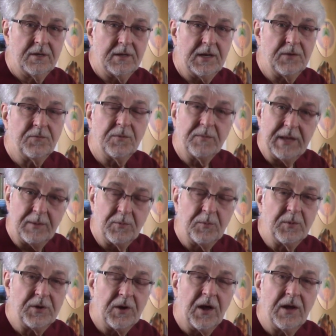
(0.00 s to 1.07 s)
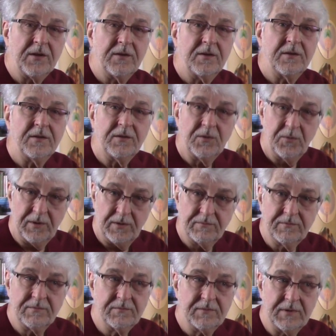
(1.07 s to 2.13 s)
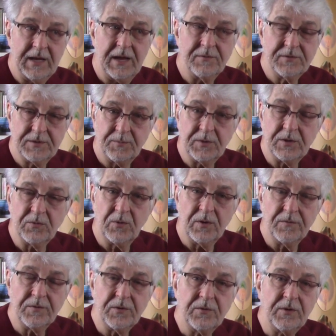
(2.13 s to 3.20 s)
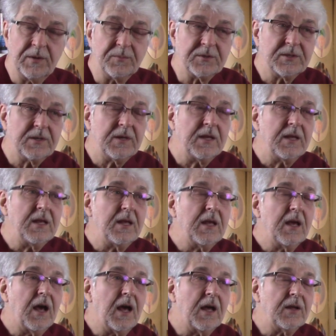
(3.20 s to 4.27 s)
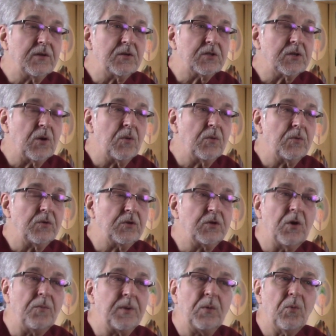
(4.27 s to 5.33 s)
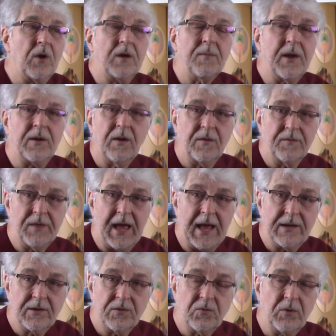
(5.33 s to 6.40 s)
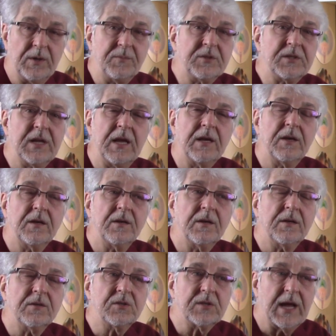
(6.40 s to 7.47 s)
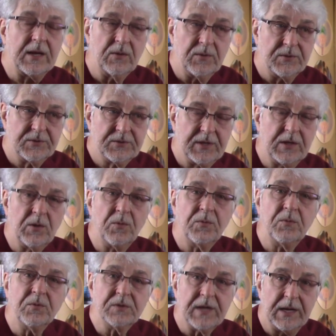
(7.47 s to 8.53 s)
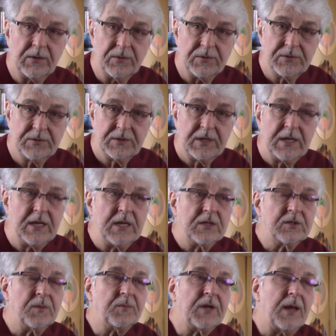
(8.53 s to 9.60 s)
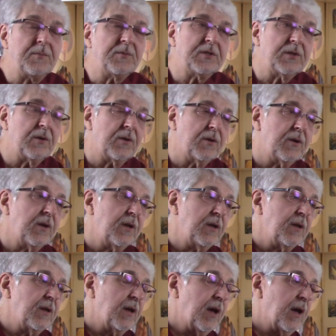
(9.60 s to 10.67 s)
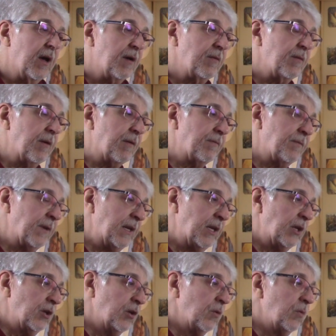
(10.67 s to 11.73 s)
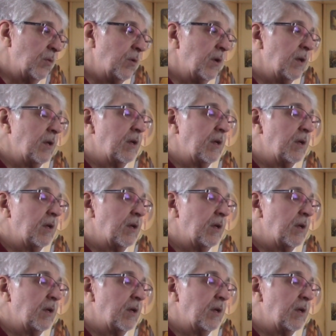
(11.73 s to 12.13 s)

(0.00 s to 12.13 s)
And from that moment on, you have some control of your dreams. Uh, so don't be worried about all of that. Dreams take cycles, they go through cycles. Sometimes they're uh, uh, feeding you.